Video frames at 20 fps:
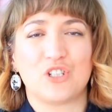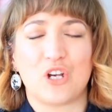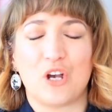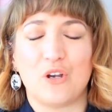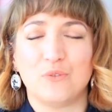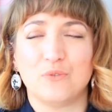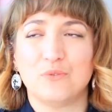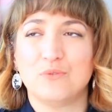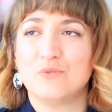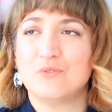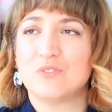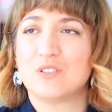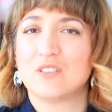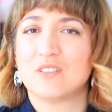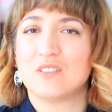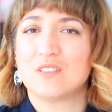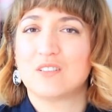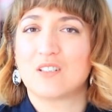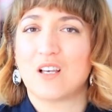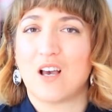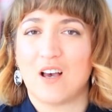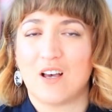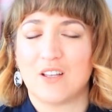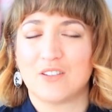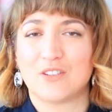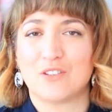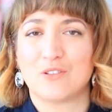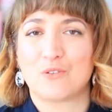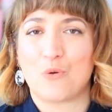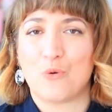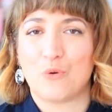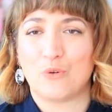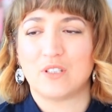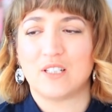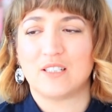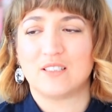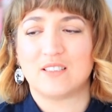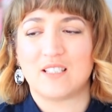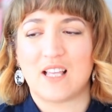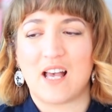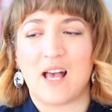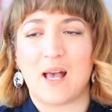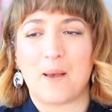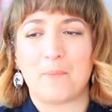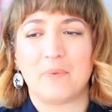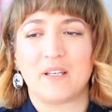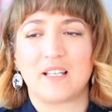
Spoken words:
don't cut the corners there,